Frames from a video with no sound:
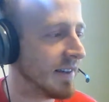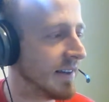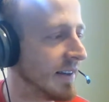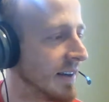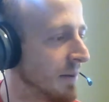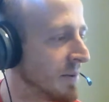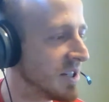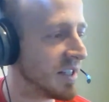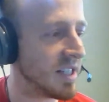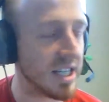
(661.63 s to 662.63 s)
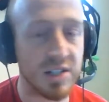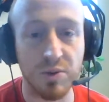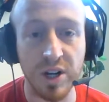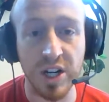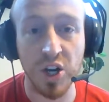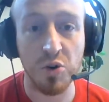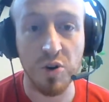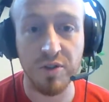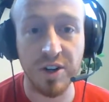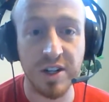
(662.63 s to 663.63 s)
Number 6 we're going to go
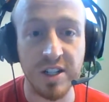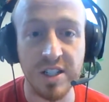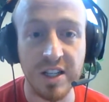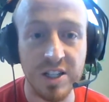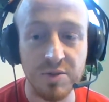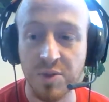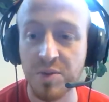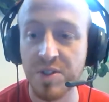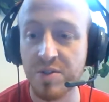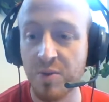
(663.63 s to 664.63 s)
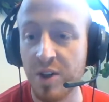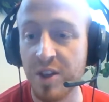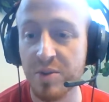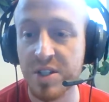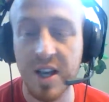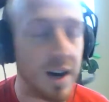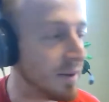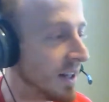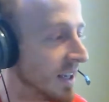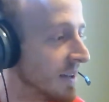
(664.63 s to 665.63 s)
over because this one was one that was
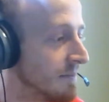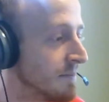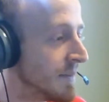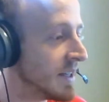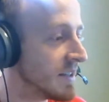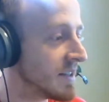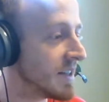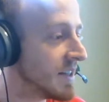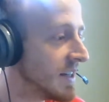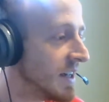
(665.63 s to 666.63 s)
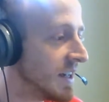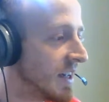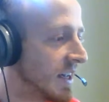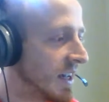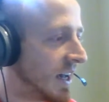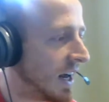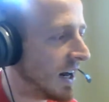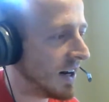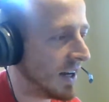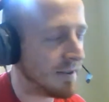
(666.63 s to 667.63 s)
commonly missed. All
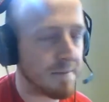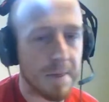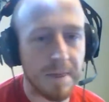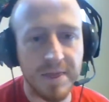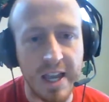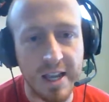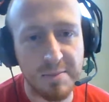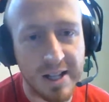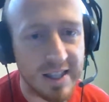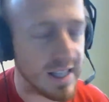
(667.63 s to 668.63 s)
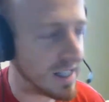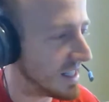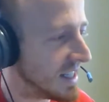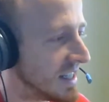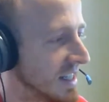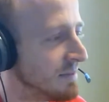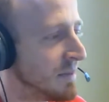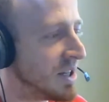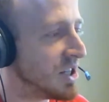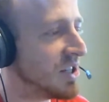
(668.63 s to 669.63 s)
right. Think about this. It says
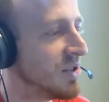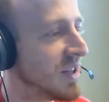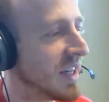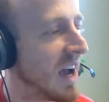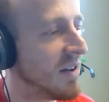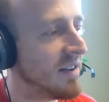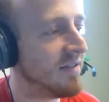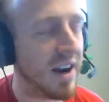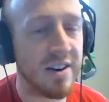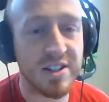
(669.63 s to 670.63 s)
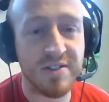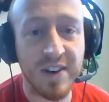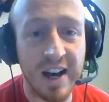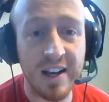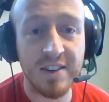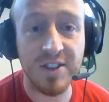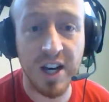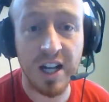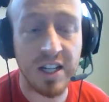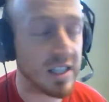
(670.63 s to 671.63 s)
admission to the county fair is
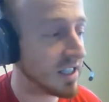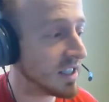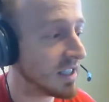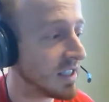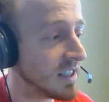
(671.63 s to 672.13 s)
$5.